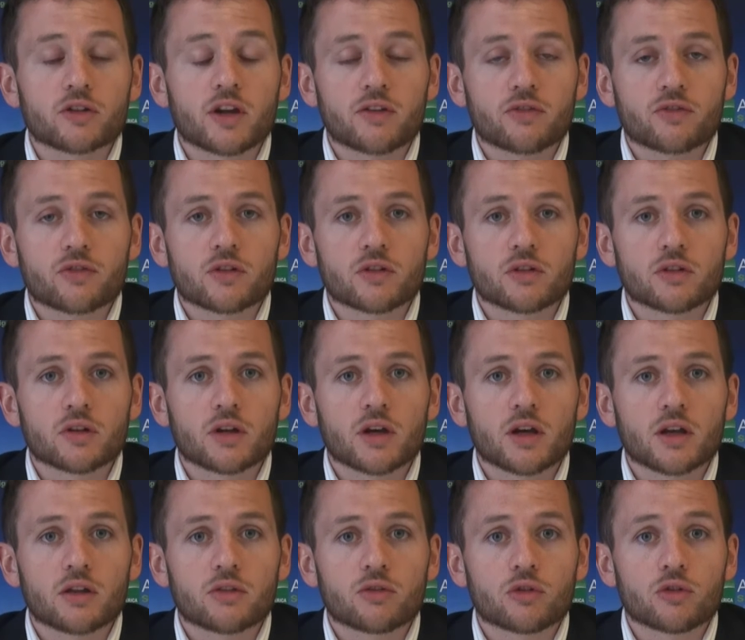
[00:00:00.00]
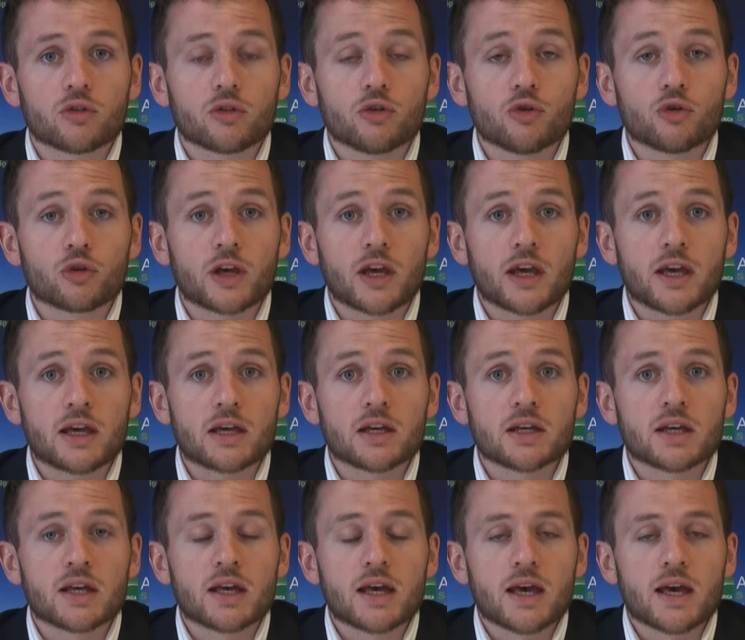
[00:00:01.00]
different uh, to the UK,